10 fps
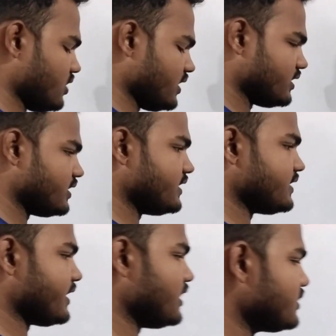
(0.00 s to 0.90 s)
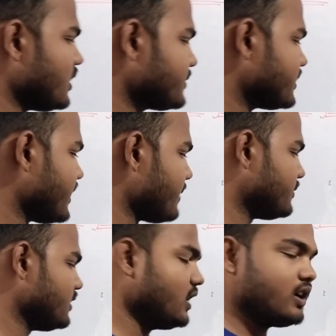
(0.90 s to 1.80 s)
Okay, there is a release of
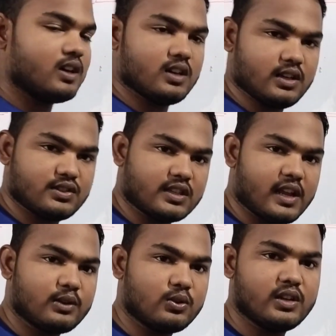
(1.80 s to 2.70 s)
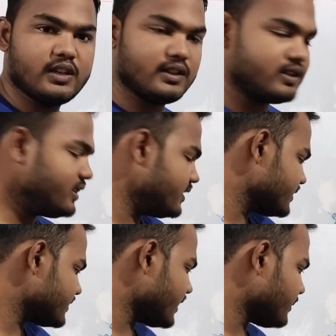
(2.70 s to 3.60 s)
acetylcholine in the
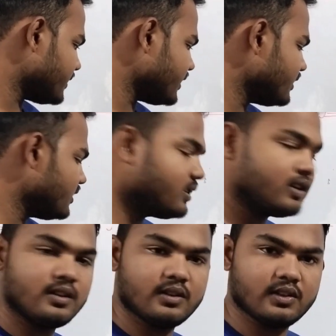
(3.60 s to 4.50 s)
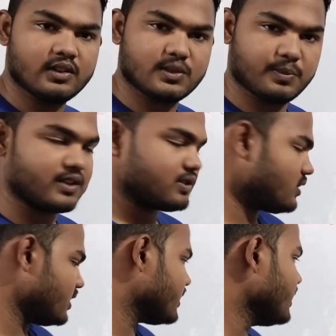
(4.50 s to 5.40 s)
synaptic space.
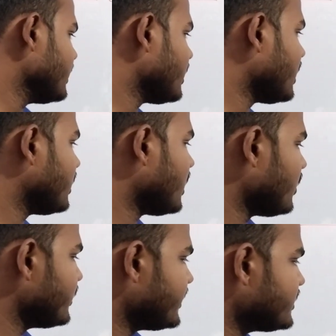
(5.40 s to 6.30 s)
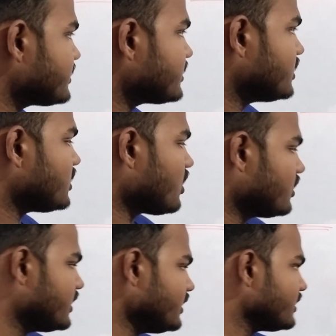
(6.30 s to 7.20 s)
Okay, how it is
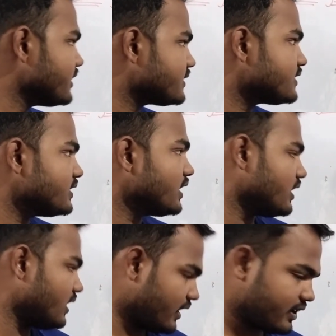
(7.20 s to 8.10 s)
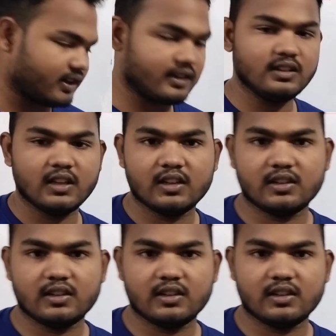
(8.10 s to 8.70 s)
occur, let's see again.